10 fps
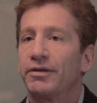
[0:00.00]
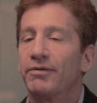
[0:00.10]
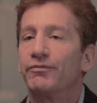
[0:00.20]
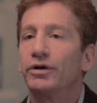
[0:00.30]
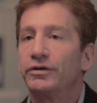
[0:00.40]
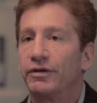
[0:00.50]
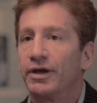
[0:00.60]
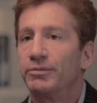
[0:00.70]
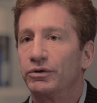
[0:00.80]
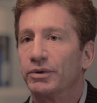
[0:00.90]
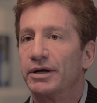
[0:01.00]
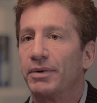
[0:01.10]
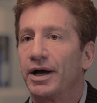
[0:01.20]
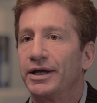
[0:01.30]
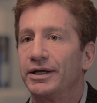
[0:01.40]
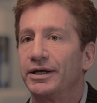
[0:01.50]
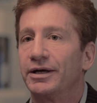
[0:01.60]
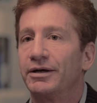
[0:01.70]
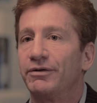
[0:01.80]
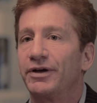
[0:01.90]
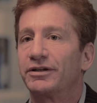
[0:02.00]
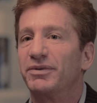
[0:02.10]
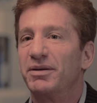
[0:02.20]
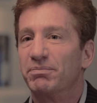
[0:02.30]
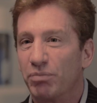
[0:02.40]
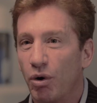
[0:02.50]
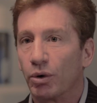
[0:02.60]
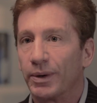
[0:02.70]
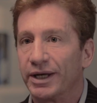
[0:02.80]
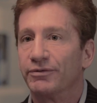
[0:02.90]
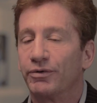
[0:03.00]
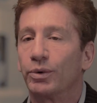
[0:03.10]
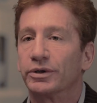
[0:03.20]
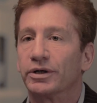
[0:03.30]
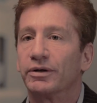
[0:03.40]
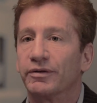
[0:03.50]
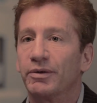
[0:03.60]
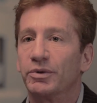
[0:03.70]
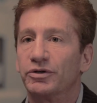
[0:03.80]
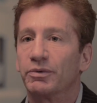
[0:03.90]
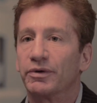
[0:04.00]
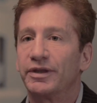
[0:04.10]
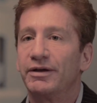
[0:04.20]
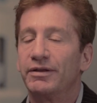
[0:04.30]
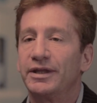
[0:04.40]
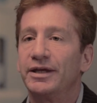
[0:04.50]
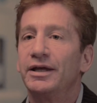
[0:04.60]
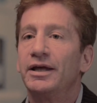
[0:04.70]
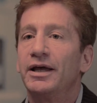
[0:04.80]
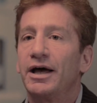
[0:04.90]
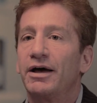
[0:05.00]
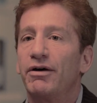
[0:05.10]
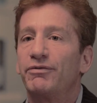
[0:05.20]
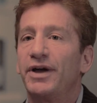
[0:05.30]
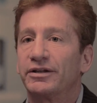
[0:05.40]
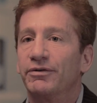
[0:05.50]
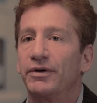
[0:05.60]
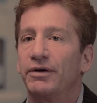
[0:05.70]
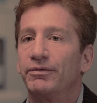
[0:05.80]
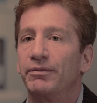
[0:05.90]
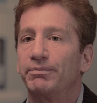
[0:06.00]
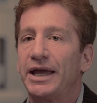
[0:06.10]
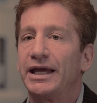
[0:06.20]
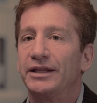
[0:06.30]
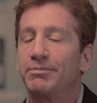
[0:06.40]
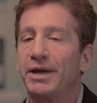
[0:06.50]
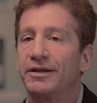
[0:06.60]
subverted to some degree by uh, effectively borrowing in a foreign currency, which was the, the uh, effect of, of pegging the